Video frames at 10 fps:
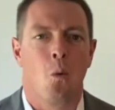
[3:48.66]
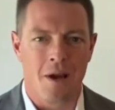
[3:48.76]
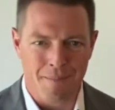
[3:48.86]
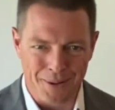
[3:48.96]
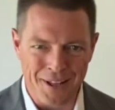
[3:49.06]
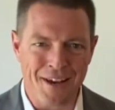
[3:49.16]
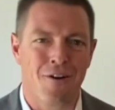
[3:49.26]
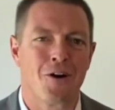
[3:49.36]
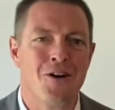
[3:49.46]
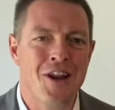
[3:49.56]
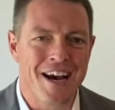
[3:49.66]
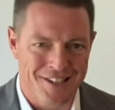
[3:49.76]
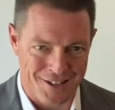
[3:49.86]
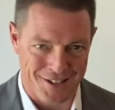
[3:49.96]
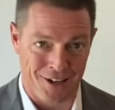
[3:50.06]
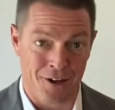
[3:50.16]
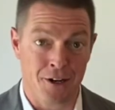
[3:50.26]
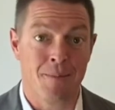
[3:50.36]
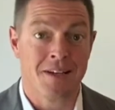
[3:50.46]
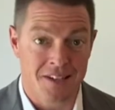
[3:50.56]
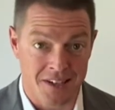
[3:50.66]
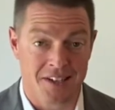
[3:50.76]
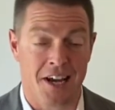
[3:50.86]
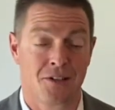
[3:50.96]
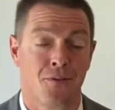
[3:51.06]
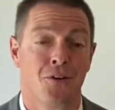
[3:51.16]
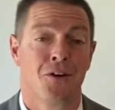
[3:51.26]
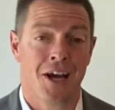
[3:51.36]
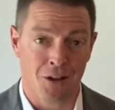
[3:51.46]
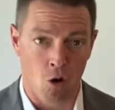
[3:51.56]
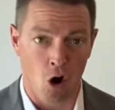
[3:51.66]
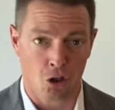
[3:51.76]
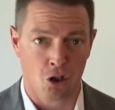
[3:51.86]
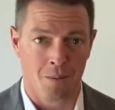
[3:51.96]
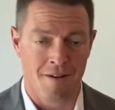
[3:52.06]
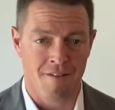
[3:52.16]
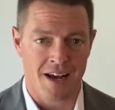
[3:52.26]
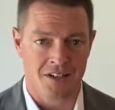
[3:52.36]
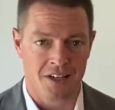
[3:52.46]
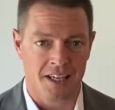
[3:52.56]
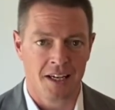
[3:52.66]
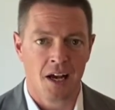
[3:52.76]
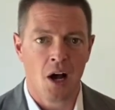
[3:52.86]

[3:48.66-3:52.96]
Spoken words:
we believe are necessary to be successful in long-term investing.